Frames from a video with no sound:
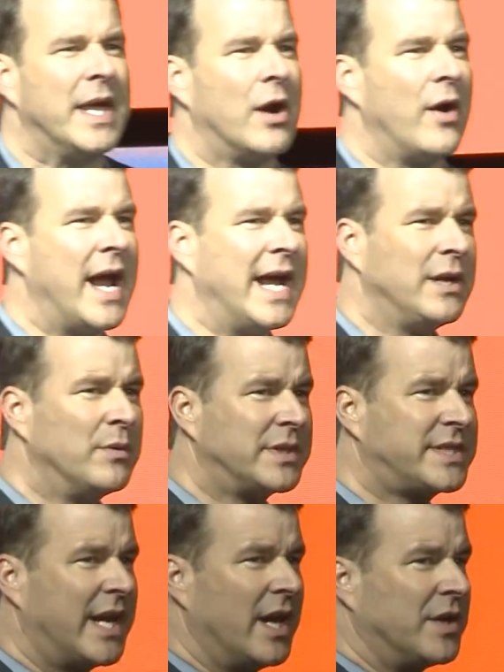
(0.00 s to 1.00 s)
in our annual
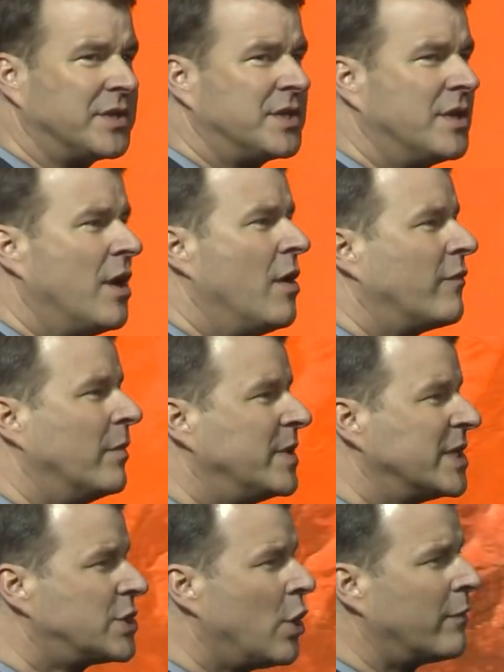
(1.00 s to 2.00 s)
sales from
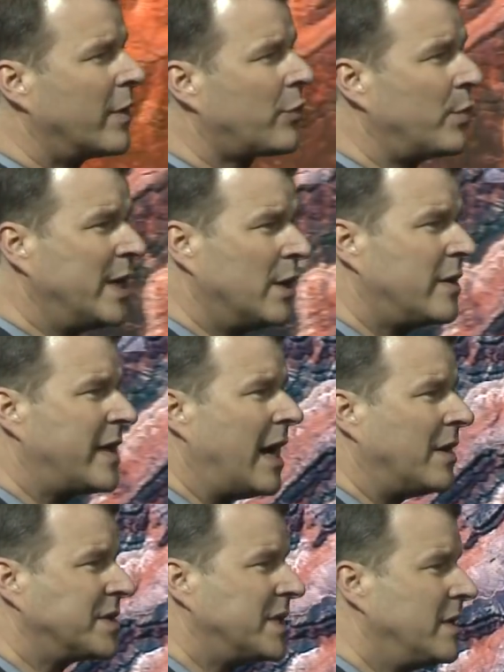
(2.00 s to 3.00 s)
just over
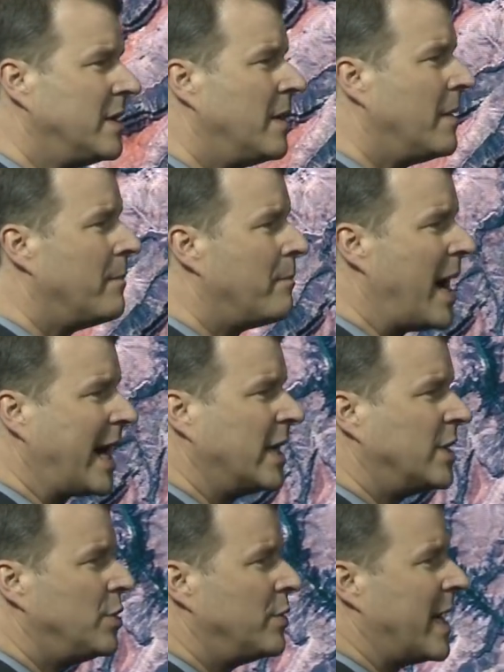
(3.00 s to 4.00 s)
300,000 back
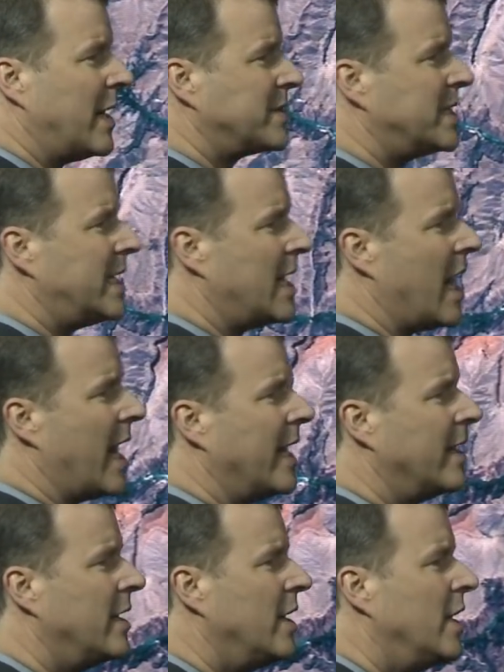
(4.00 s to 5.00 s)
in 2009